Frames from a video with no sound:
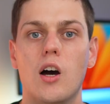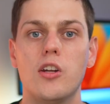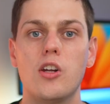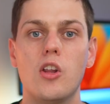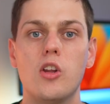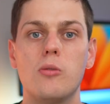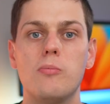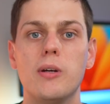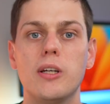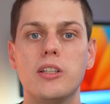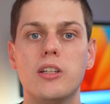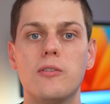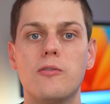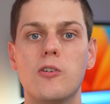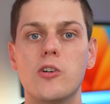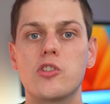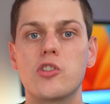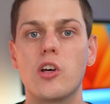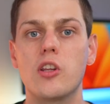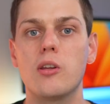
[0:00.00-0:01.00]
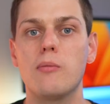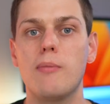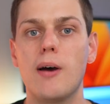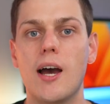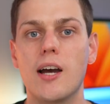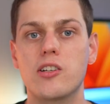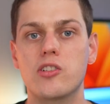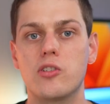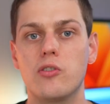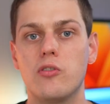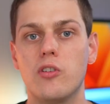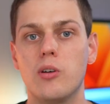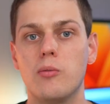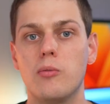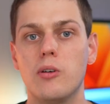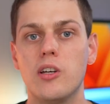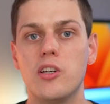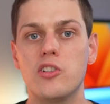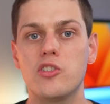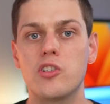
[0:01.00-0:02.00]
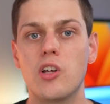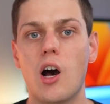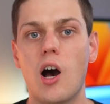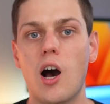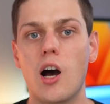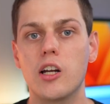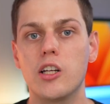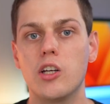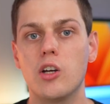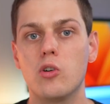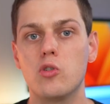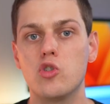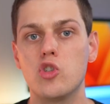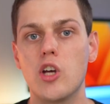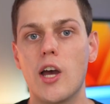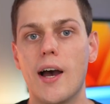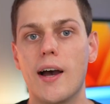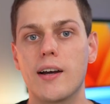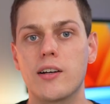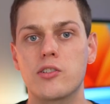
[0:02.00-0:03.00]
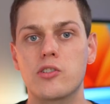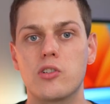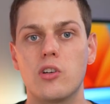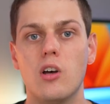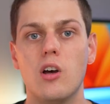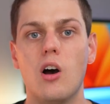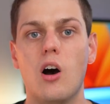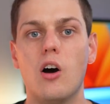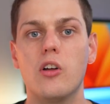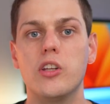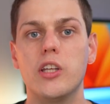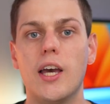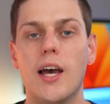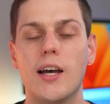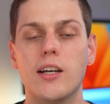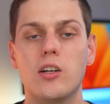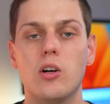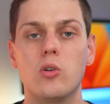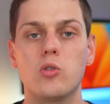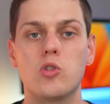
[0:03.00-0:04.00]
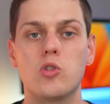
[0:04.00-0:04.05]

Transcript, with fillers: Another big difference on the backs of them is the audio jacks. On the Echo